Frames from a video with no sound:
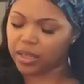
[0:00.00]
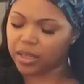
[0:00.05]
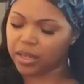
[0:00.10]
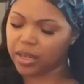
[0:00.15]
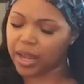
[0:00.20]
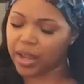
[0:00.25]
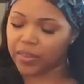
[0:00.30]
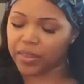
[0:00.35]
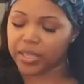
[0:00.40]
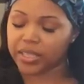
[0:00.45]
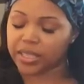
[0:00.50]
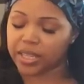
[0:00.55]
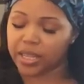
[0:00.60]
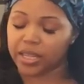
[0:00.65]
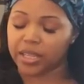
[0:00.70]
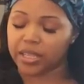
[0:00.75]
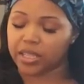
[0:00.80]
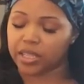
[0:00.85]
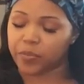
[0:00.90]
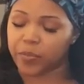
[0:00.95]
now, this
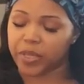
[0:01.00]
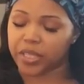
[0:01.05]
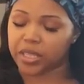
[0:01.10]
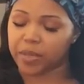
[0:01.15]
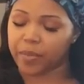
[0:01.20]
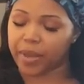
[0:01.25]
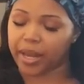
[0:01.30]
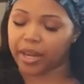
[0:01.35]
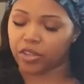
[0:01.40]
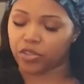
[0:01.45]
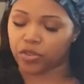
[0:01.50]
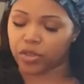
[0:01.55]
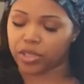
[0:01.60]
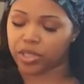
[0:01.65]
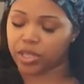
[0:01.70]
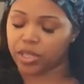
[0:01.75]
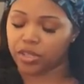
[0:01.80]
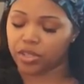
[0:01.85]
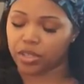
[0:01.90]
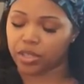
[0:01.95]
could just be somebody
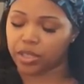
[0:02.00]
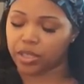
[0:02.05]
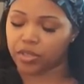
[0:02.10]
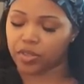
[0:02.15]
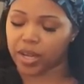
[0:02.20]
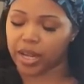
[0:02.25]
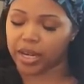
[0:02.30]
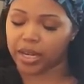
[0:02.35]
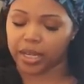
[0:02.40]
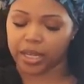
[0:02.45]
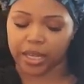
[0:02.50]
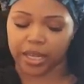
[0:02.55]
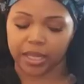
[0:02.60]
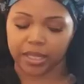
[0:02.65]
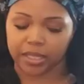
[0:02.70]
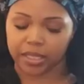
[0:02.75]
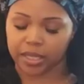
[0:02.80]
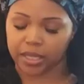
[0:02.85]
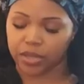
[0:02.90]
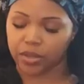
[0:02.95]
strategically trying to
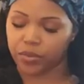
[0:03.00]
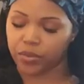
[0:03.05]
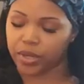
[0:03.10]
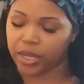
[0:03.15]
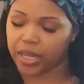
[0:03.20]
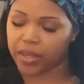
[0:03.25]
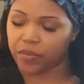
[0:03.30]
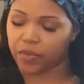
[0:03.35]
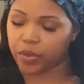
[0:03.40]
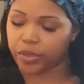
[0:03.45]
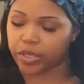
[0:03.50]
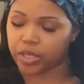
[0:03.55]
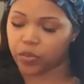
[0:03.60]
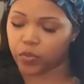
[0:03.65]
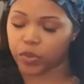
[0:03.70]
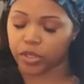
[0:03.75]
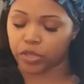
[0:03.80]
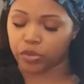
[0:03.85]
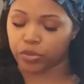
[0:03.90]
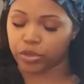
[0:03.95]
get to you to give you
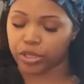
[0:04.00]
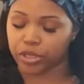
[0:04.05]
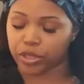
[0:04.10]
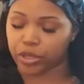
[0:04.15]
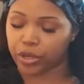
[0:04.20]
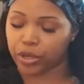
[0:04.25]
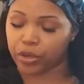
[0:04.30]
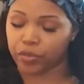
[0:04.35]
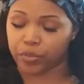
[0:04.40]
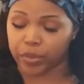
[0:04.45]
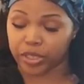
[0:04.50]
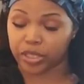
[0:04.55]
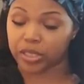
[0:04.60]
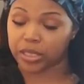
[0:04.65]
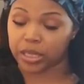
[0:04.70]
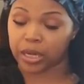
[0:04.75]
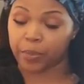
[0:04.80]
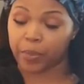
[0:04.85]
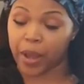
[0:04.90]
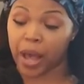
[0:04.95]
what you deserve, which
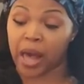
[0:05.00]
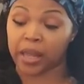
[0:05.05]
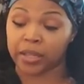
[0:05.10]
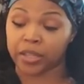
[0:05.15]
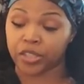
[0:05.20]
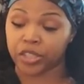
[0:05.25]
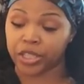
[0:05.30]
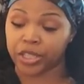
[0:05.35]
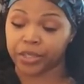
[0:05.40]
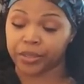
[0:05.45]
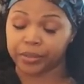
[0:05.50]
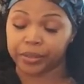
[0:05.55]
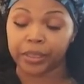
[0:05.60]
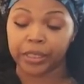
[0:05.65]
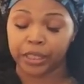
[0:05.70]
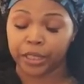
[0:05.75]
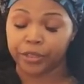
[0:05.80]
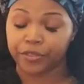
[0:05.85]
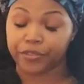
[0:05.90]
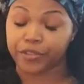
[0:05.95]
is an apology
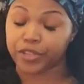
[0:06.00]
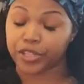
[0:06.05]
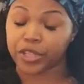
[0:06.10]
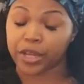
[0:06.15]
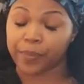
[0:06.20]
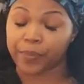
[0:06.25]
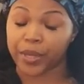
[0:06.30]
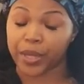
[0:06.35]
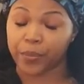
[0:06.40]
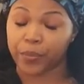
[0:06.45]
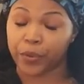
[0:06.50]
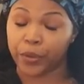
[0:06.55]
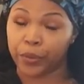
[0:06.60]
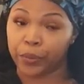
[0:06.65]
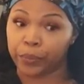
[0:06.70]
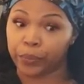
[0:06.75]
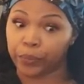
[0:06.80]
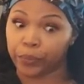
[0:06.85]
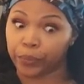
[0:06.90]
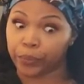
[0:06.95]
for some
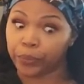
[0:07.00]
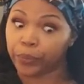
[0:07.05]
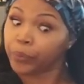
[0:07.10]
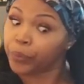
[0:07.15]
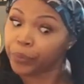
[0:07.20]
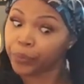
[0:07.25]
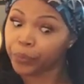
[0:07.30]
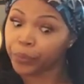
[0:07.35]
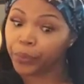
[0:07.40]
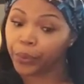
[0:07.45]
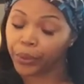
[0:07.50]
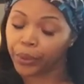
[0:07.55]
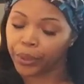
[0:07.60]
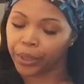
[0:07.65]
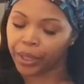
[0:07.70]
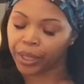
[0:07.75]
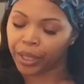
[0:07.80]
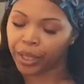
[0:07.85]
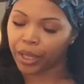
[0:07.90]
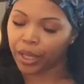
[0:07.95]
people.
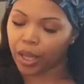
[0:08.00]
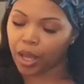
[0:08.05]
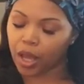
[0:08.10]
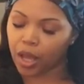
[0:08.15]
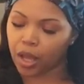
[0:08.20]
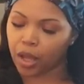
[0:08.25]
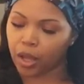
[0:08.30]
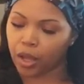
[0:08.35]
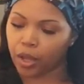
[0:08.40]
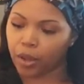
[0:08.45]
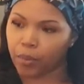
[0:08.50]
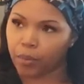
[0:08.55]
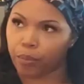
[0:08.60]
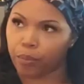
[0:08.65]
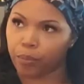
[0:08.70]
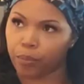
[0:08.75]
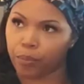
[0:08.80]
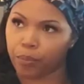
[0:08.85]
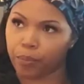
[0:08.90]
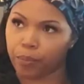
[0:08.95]

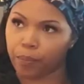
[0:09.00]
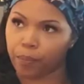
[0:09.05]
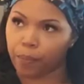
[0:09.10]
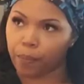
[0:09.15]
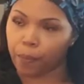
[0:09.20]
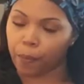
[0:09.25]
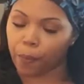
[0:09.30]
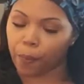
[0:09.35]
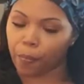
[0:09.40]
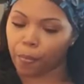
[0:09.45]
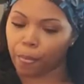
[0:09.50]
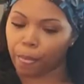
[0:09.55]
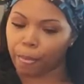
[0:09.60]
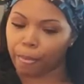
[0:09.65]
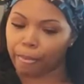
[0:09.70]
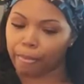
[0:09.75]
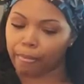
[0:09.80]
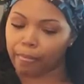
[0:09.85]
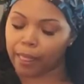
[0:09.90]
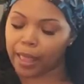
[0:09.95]
Um,
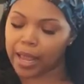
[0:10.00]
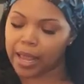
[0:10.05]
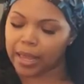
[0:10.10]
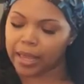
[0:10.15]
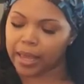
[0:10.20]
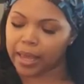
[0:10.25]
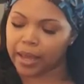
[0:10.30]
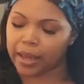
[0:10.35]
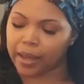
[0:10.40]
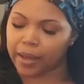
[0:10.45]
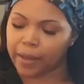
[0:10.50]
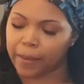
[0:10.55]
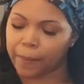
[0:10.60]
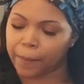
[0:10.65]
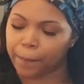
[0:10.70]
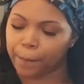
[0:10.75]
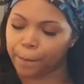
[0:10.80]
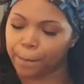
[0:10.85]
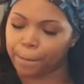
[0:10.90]
yeah.